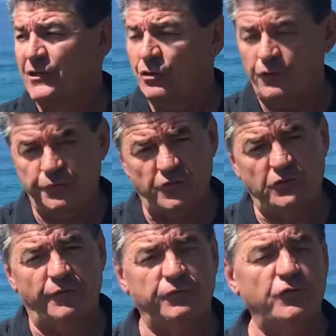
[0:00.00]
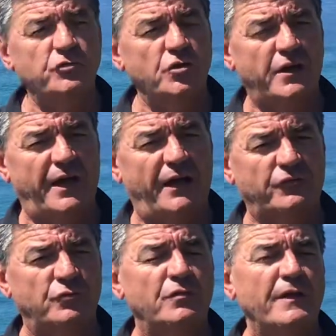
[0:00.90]
who fished off
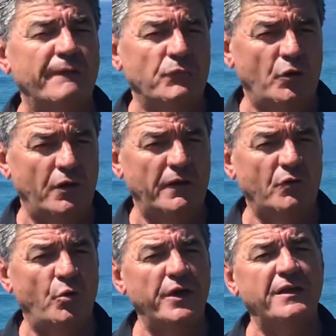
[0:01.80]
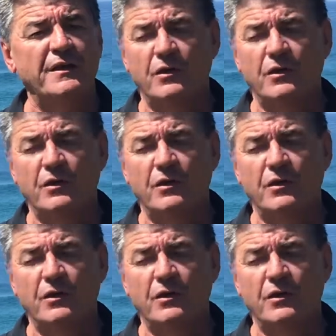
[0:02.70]
Newcastle early in the week,